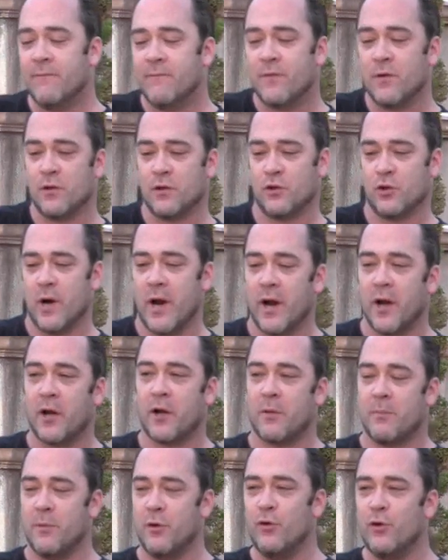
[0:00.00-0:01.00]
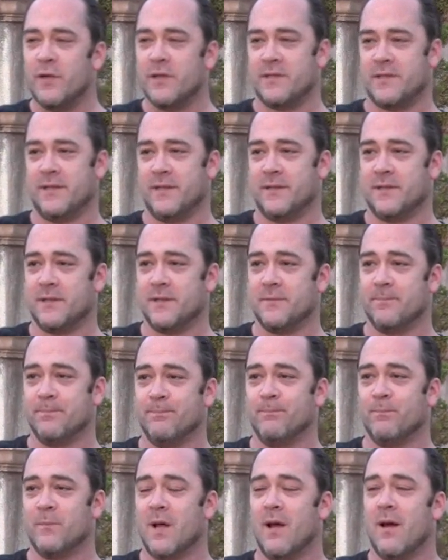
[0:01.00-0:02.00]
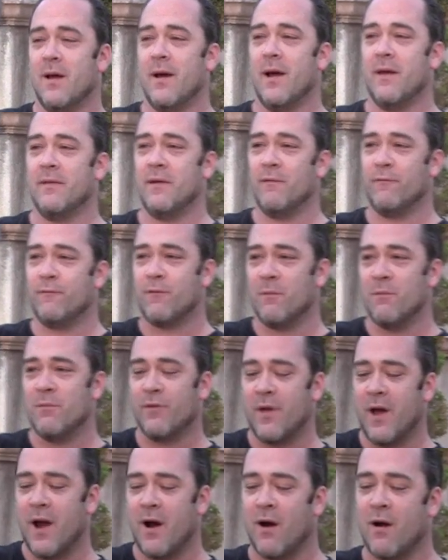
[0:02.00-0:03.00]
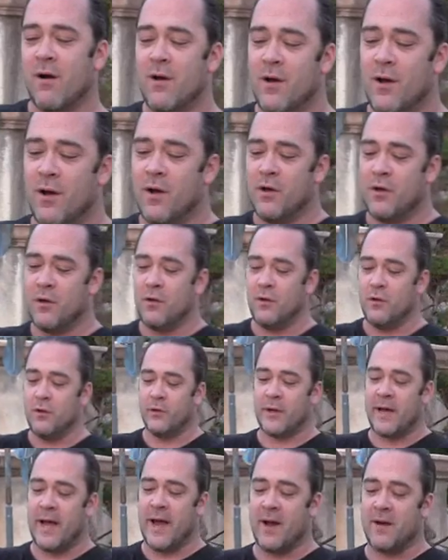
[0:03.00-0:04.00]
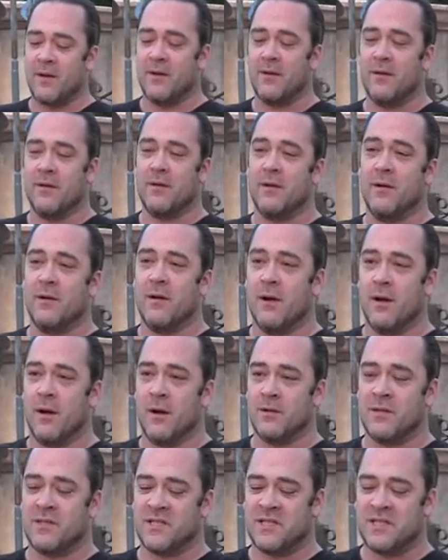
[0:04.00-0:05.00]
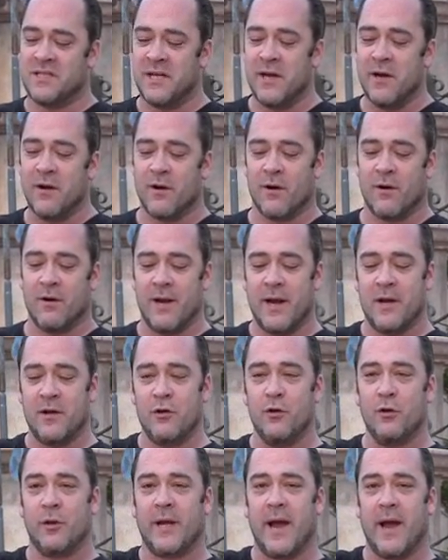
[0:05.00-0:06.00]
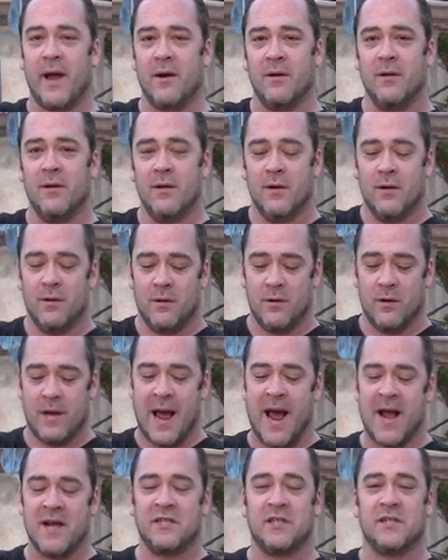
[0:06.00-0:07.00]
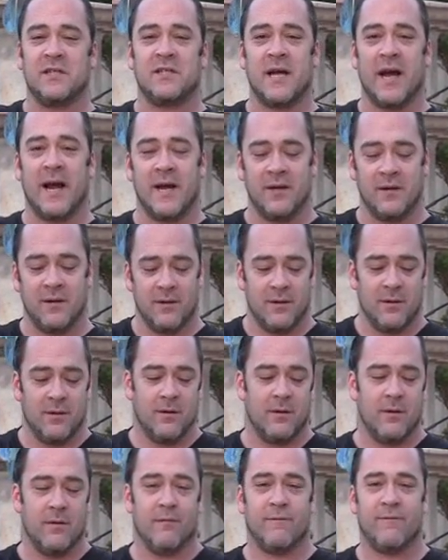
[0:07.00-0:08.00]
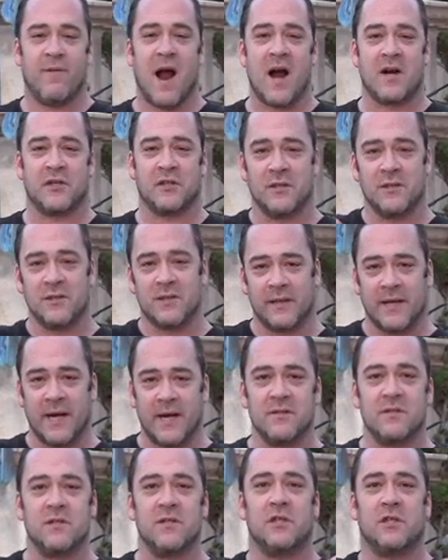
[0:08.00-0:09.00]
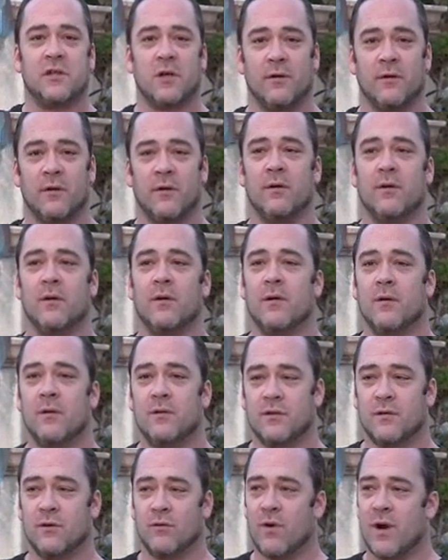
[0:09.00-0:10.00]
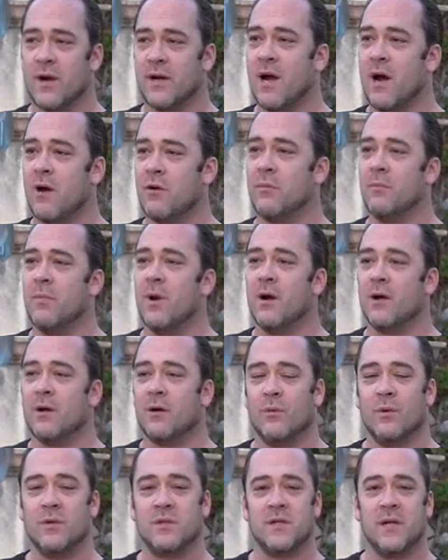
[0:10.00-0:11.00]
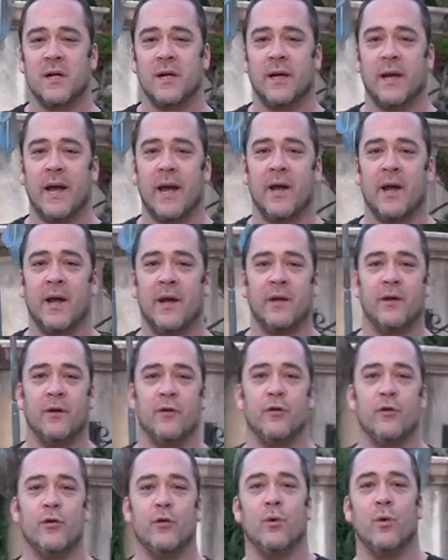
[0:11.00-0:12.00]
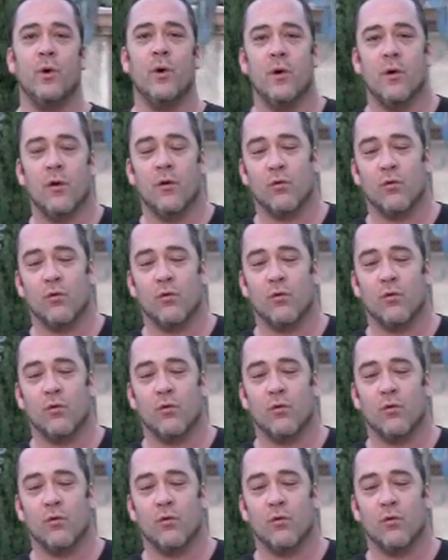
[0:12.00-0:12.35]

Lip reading: infiltrate communities, and then from there you can steer and you can agitate factions against each other. So right now in America we're seeing a new